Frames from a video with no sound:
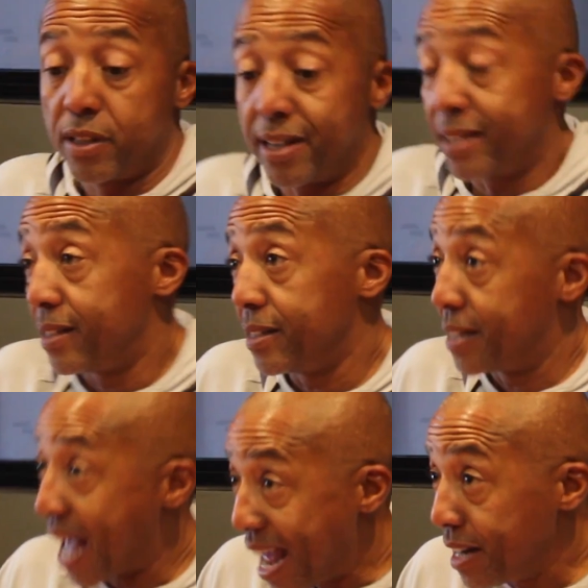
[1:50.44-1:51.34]
his
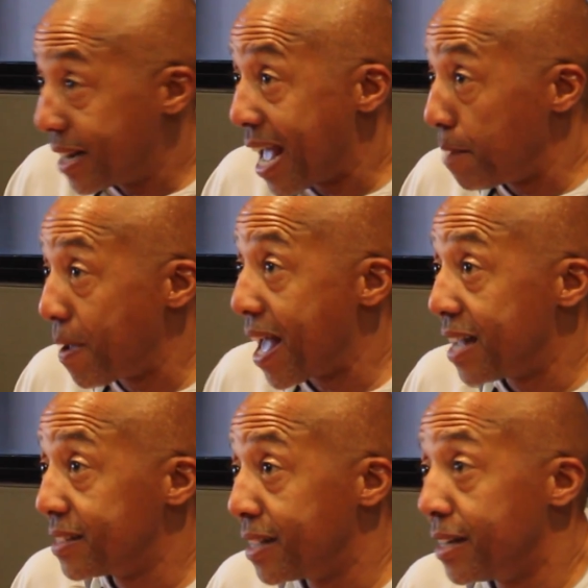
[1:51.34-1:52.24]
dad
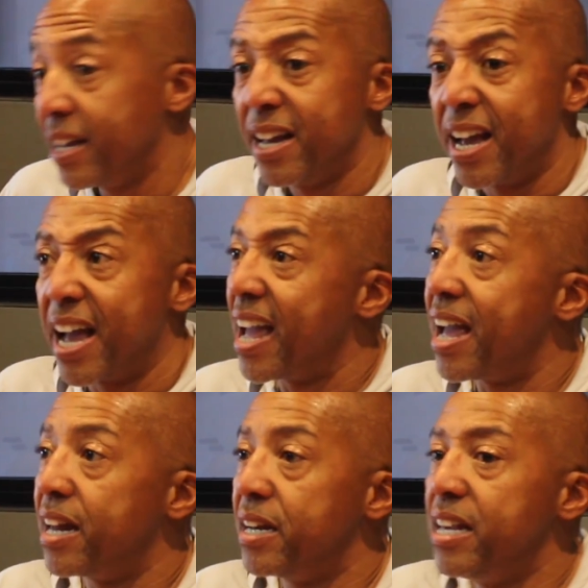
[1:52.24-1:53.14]
passing,
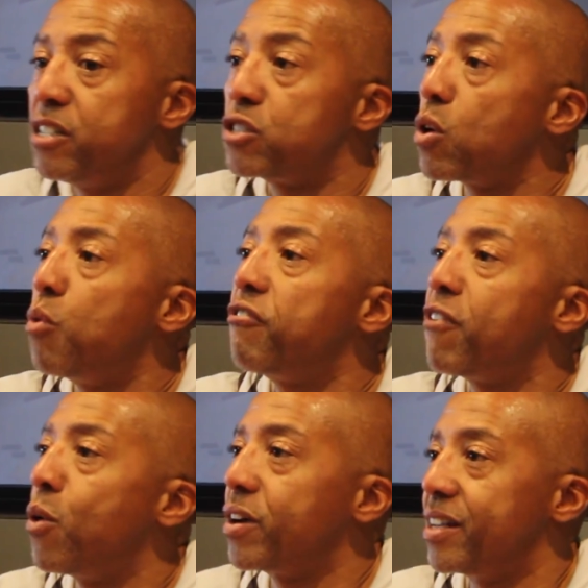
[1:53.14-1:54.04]
and he's so
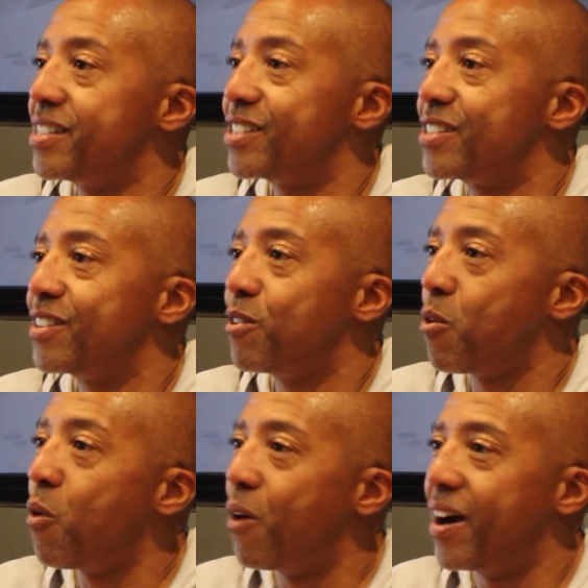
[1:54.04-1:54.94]
focused
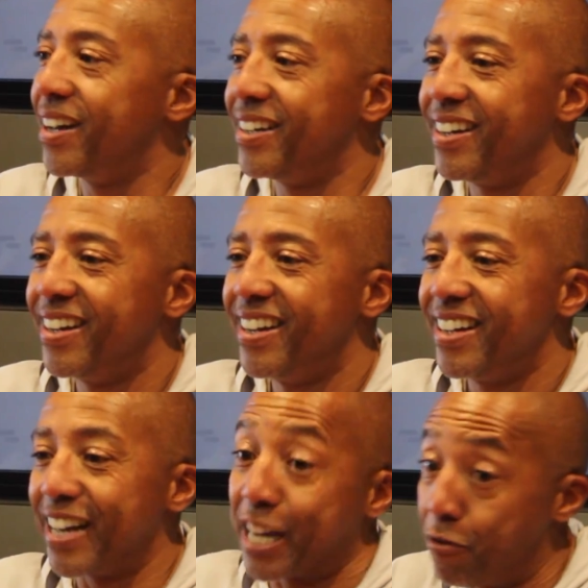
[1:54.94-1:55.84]
on,
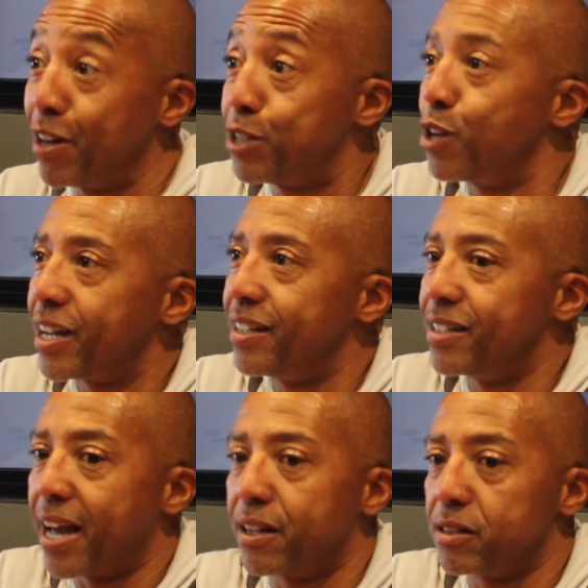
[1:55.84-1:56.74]
like, he really took it,
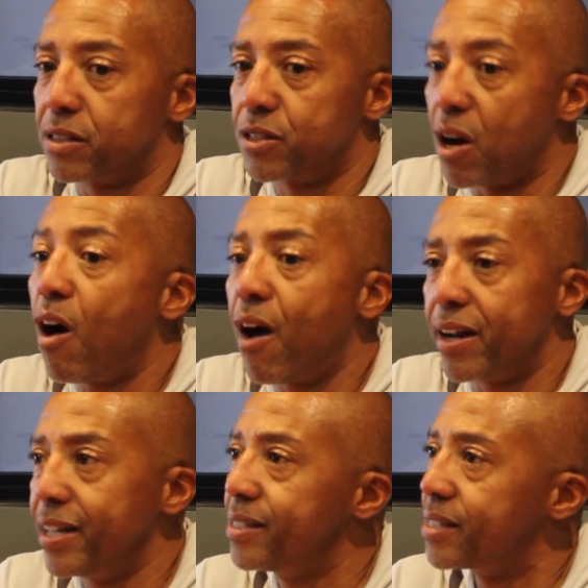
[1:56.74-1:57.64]
like, to
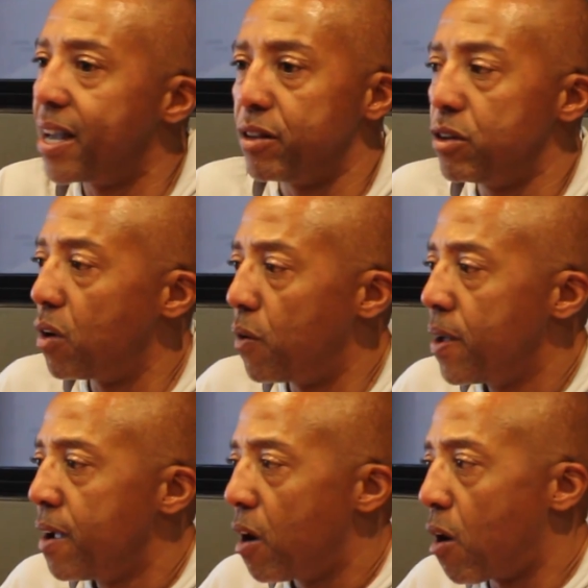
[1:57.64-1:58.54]
heart. He's saying, you know,
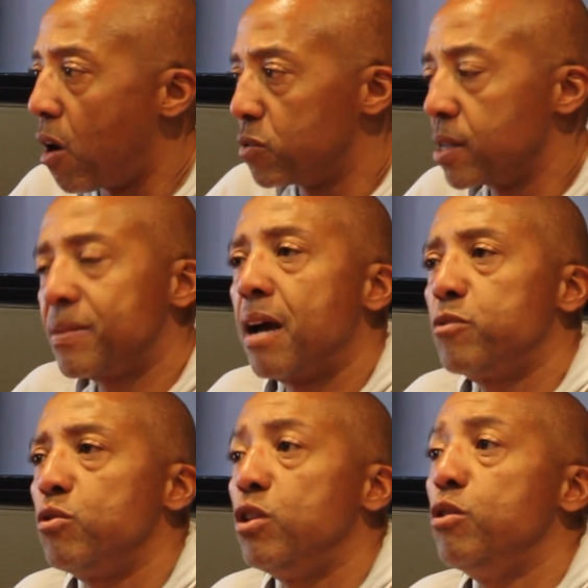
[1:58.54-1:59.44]

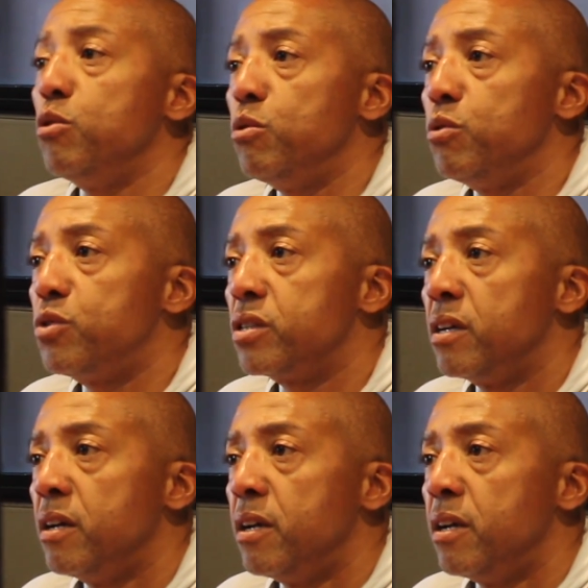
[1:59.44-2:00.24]
sometimes you lose,